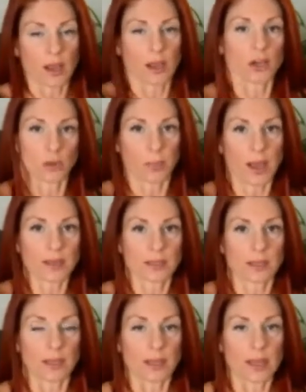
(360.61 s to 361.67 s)
your
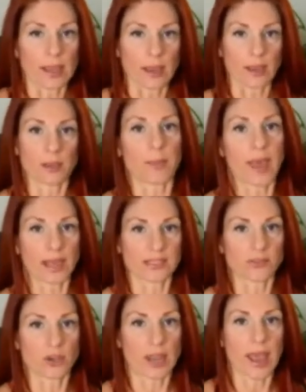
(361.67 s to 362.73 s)
butt, and the backs of your